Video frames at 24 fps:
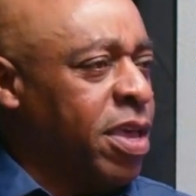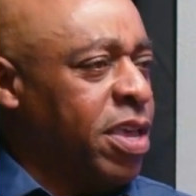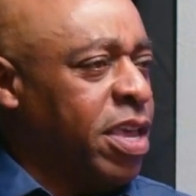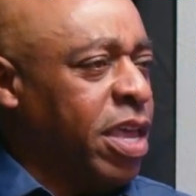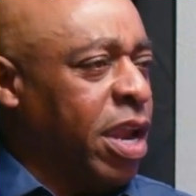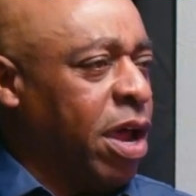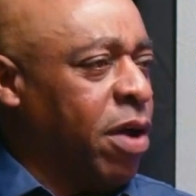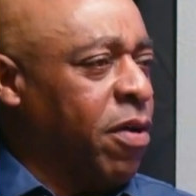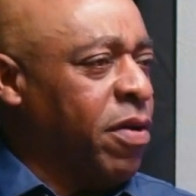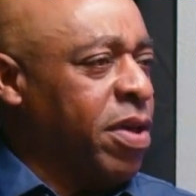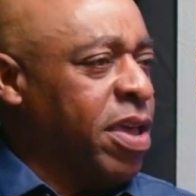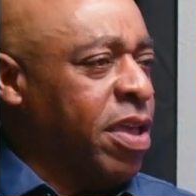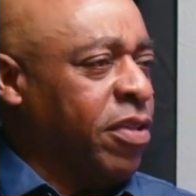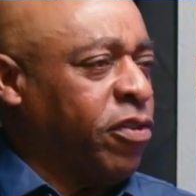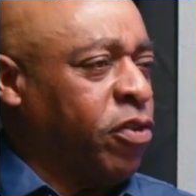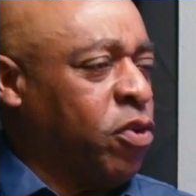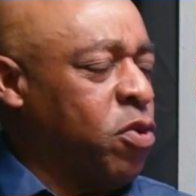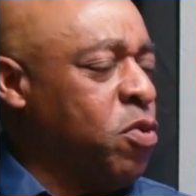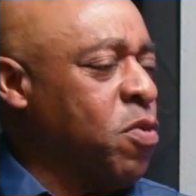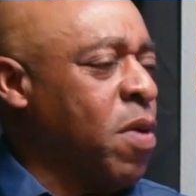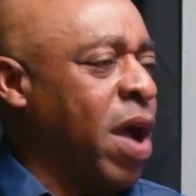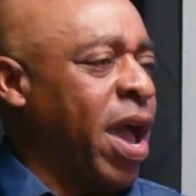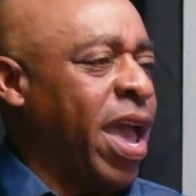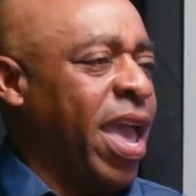You know, it's
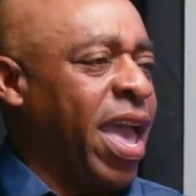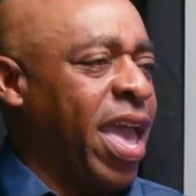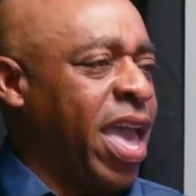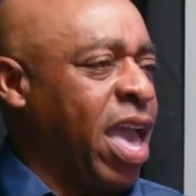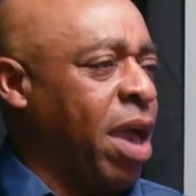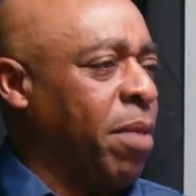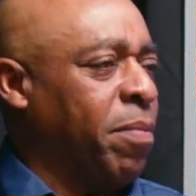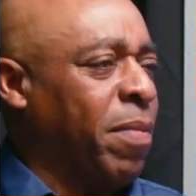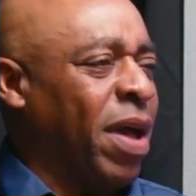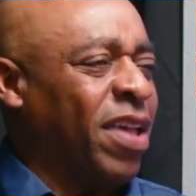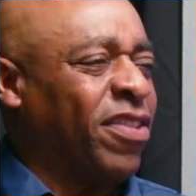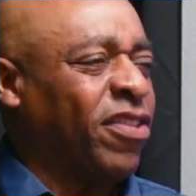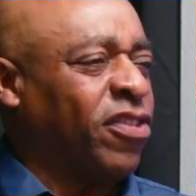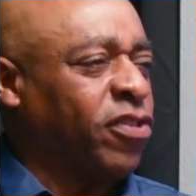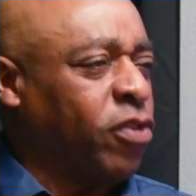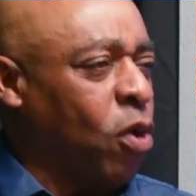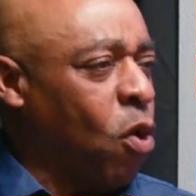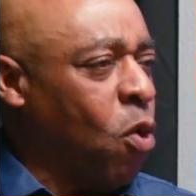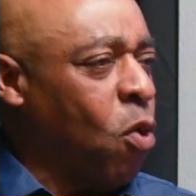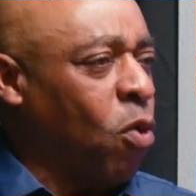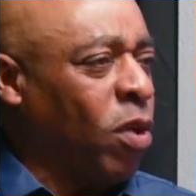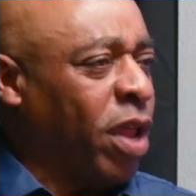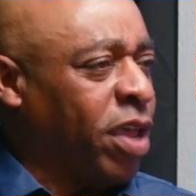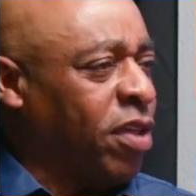who I am, my
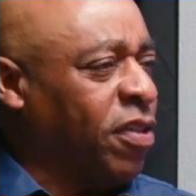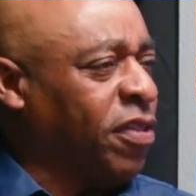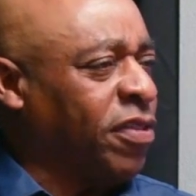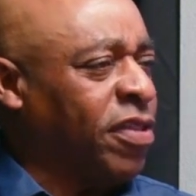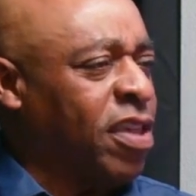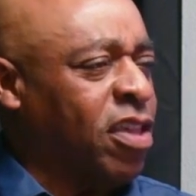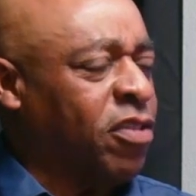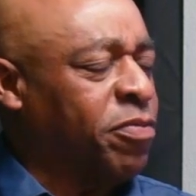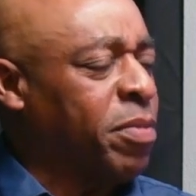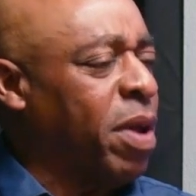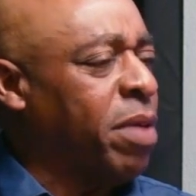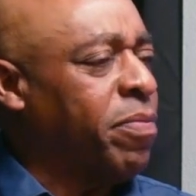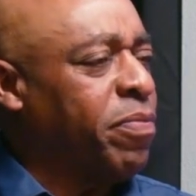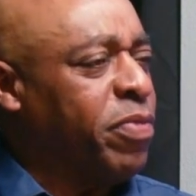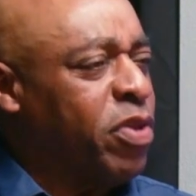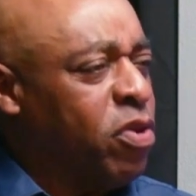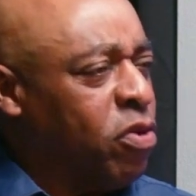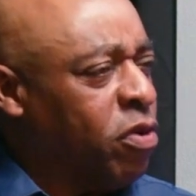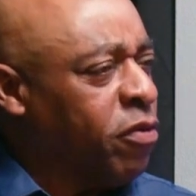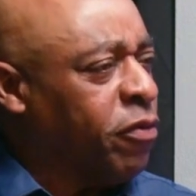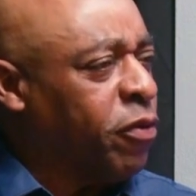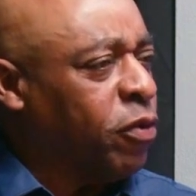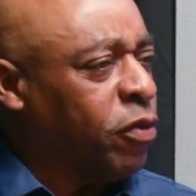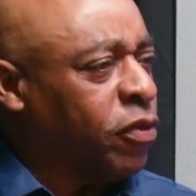soul. Like you said, it's my
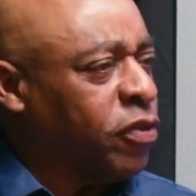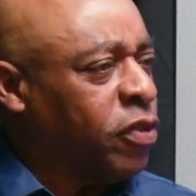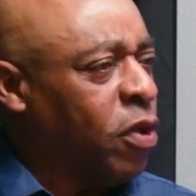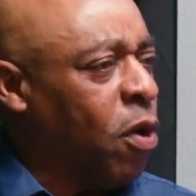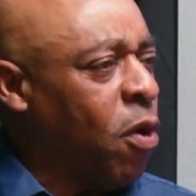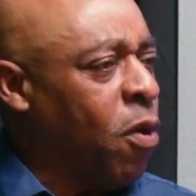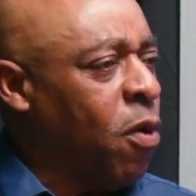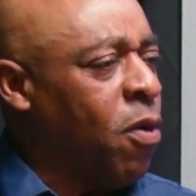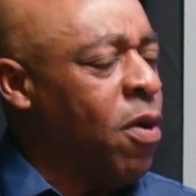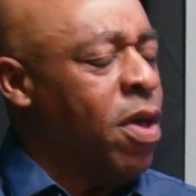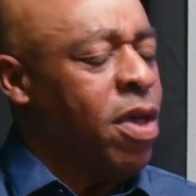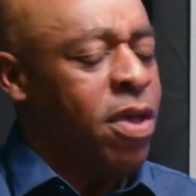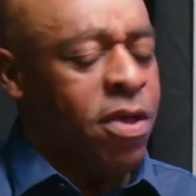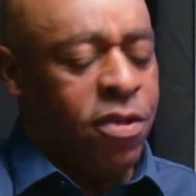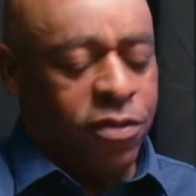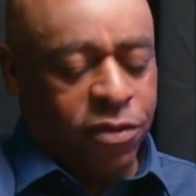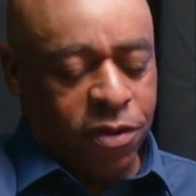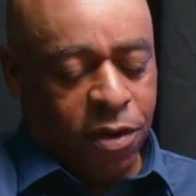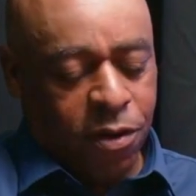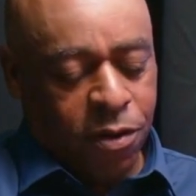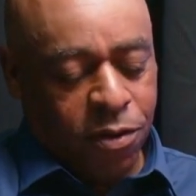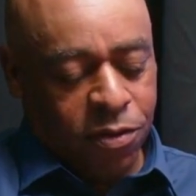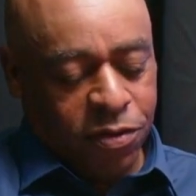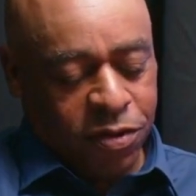beautiful soul.
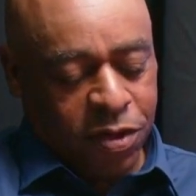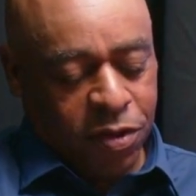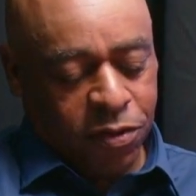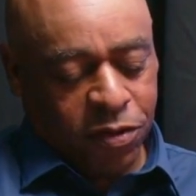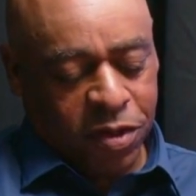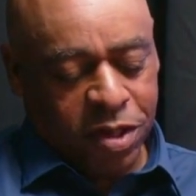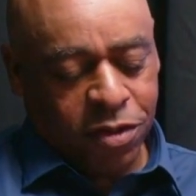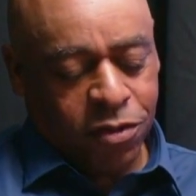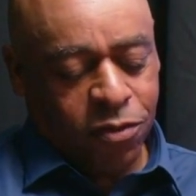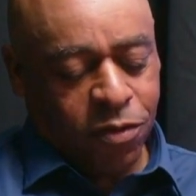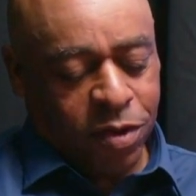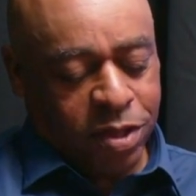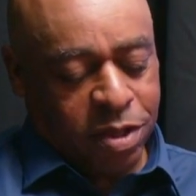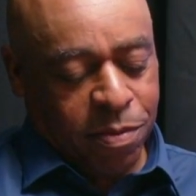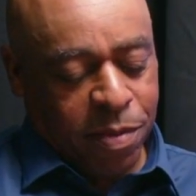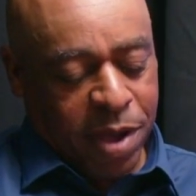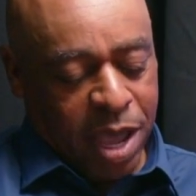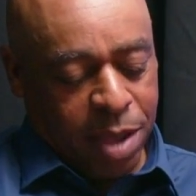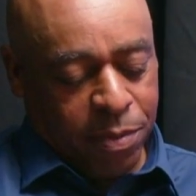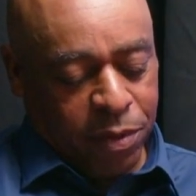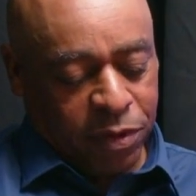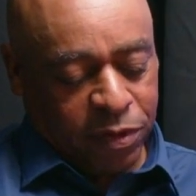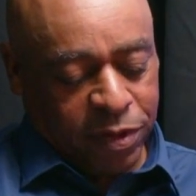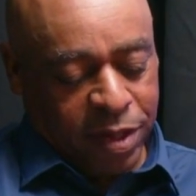Yes. So, so this is what the
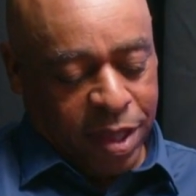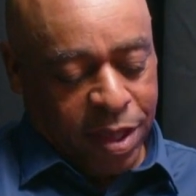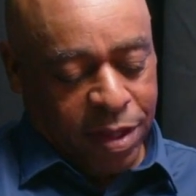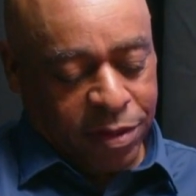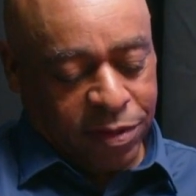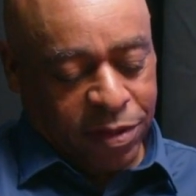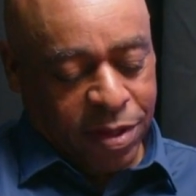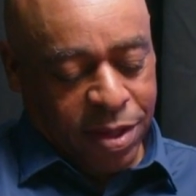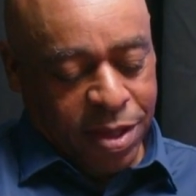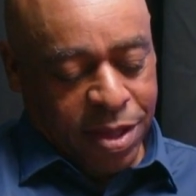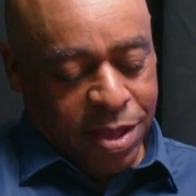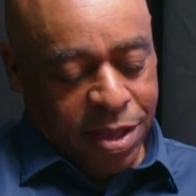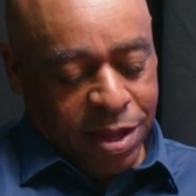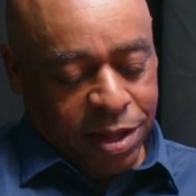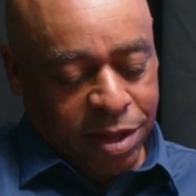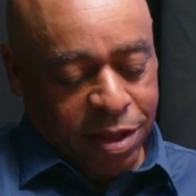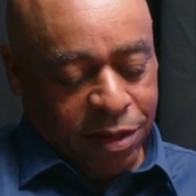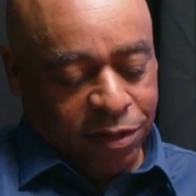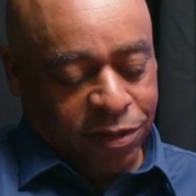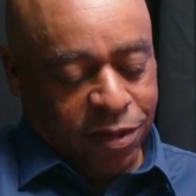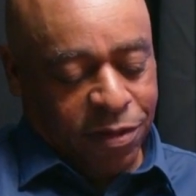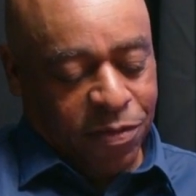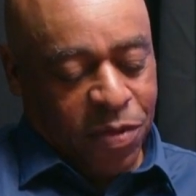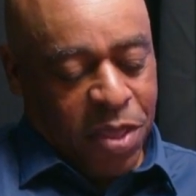Bible says.
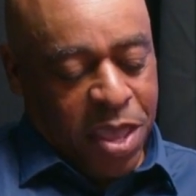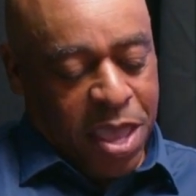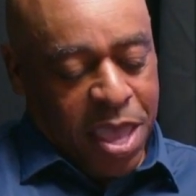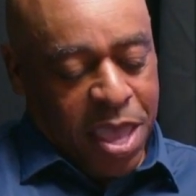Listen,